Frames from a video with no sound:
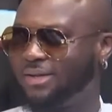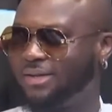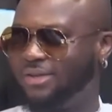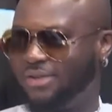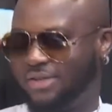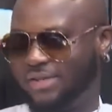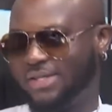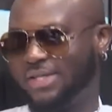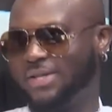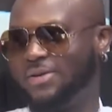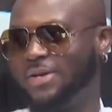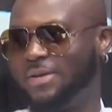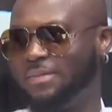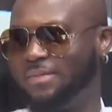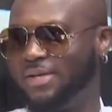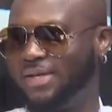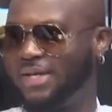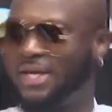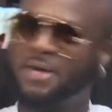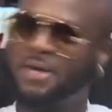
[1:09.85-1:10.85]
You understand what I
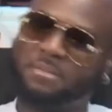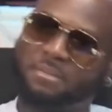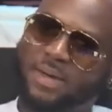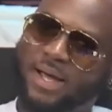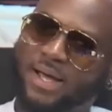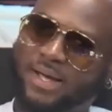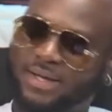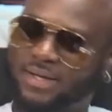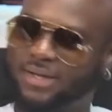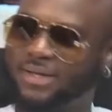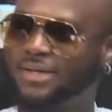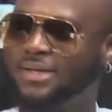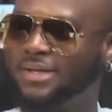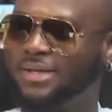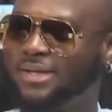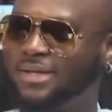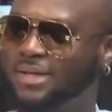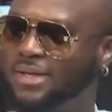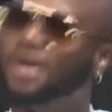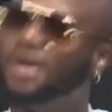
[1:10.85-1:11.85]
mean? Came back,
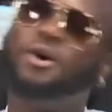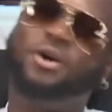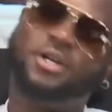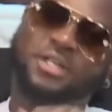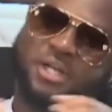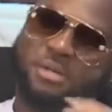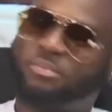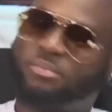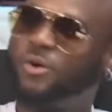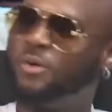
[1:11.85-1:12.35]
done